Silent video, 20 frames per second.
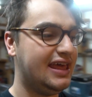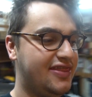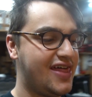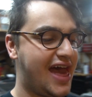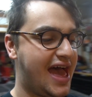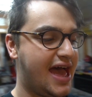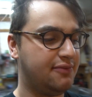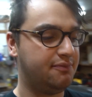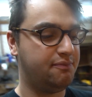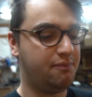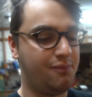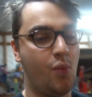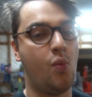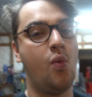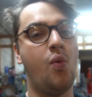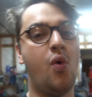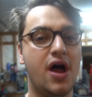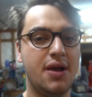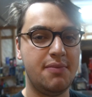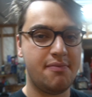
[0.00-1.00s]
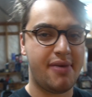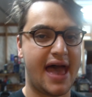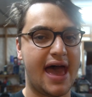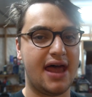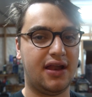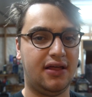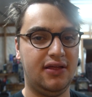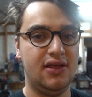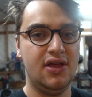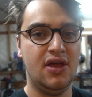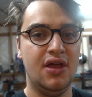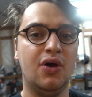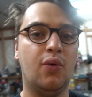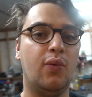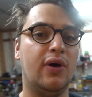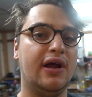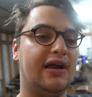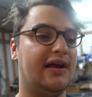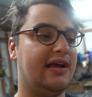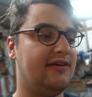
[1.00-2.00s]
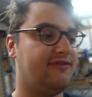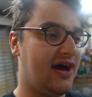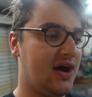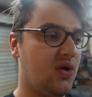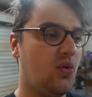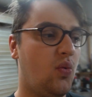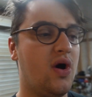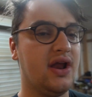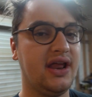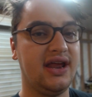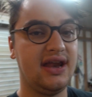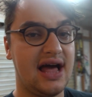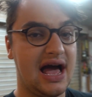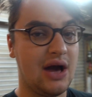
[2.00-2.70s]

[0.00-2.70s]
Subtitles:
that one battle where if I won it,